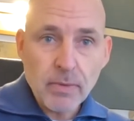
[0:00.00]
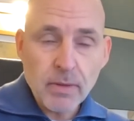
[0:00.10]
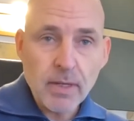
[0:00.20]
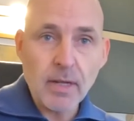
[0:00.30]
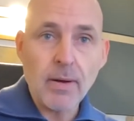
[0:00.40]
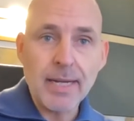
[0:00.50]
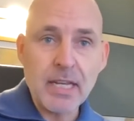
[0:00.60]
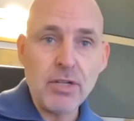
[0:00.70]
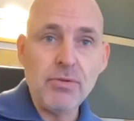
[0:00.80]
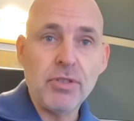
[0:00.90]
you know, I get
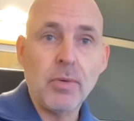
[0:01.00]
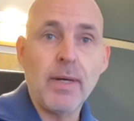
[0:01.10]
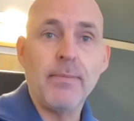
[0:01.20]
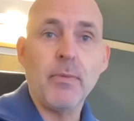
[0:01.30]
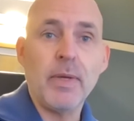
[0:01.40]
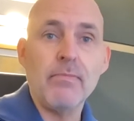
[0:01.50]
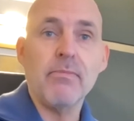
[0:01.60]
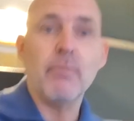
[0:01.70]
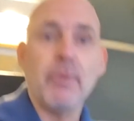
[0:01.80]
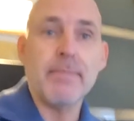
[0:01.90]
used to it. We
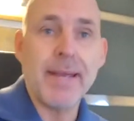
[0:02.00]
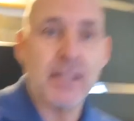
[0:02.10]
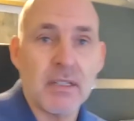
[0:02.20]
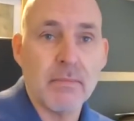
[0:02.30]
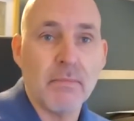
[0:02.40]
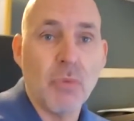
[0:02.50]
make some